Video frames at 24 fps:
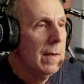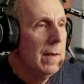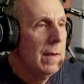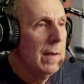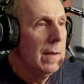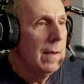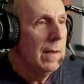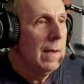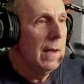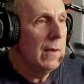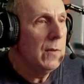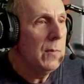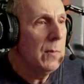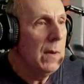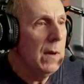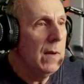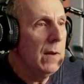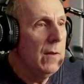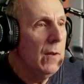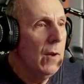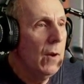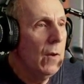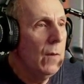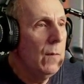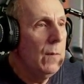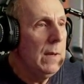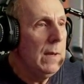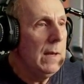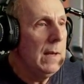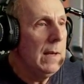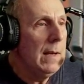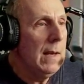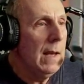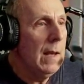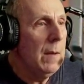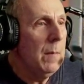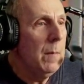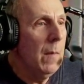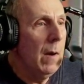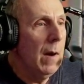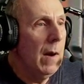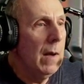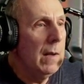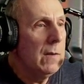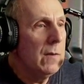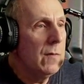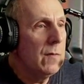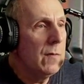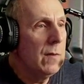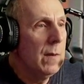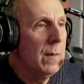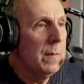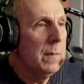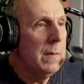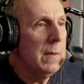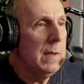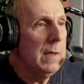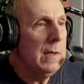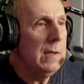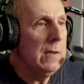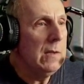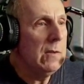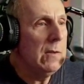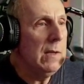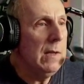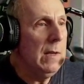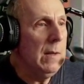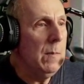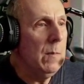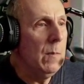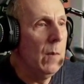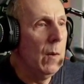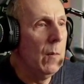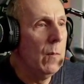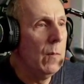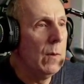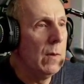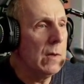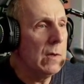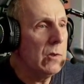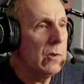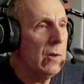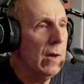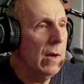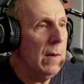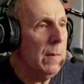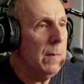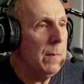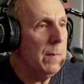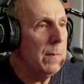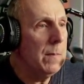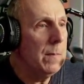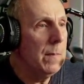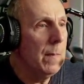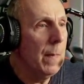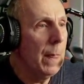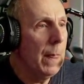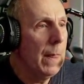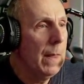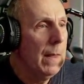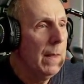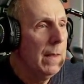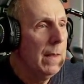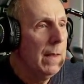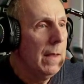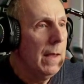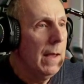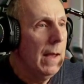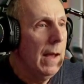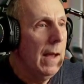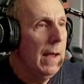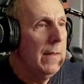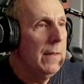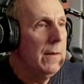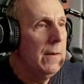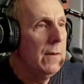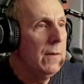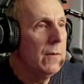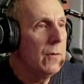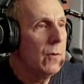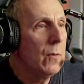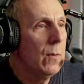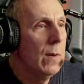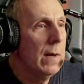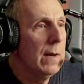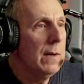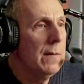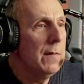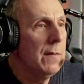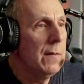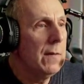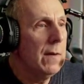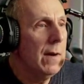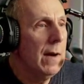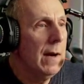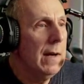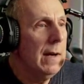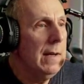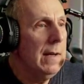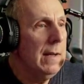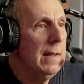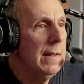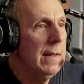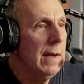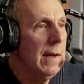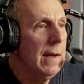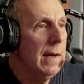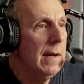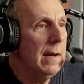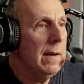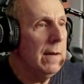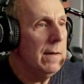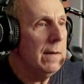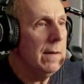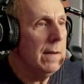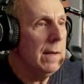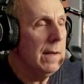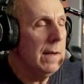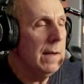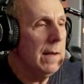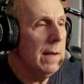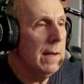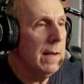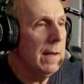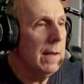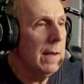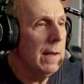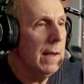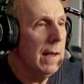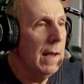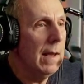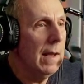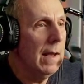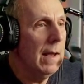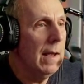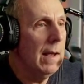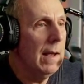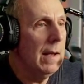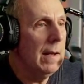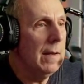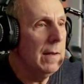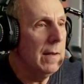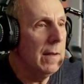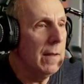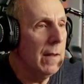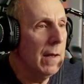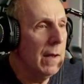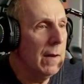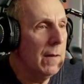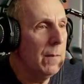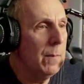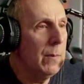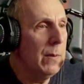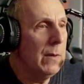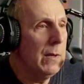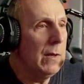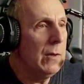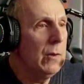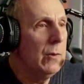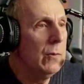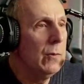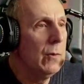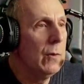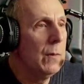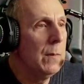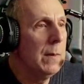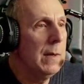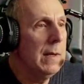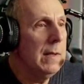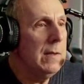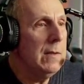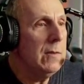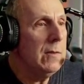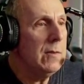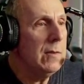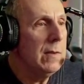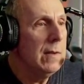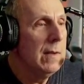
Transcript: As we all know, we can get mods from the Steam Workshop, and there's quite a variety there, and a lot of pretty cool ones.